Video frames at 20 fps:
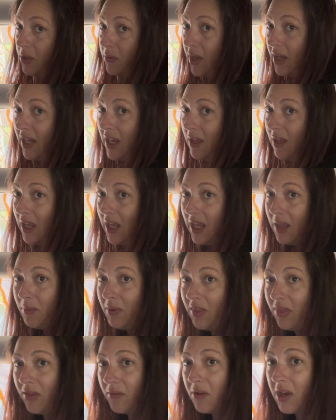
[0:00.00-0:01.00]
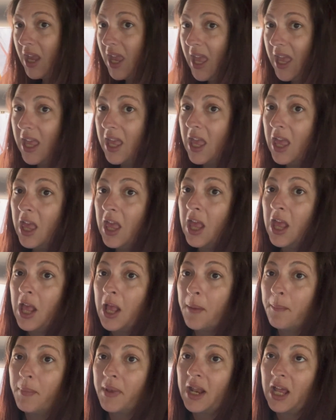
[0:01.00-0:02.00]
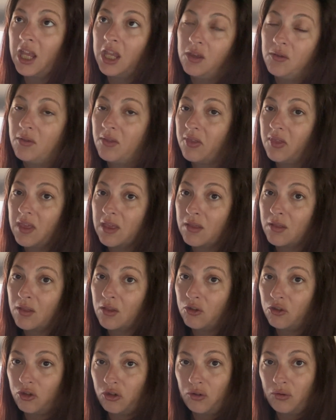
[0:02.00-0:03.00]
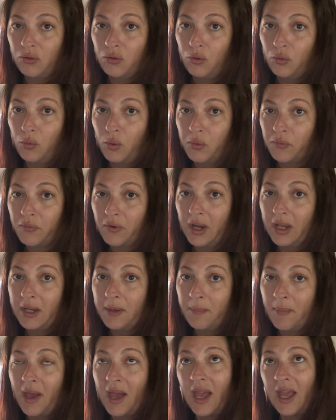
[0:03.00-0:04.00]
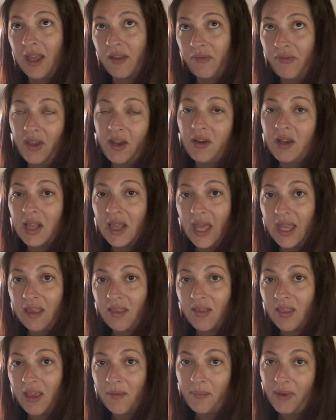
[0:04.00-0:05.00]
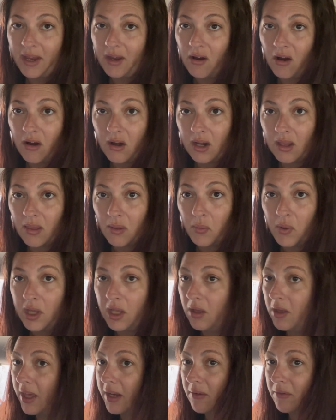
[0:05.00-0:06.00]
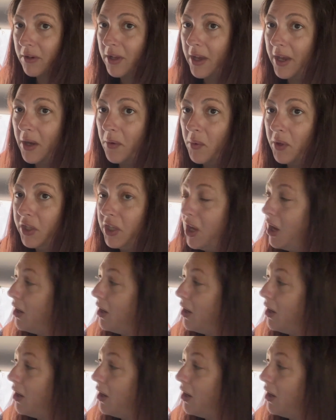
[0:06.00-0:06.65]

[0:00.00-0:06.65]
Eddy EB3A, but I use this to run my fairy lights in my car as well. I don't know how well y'all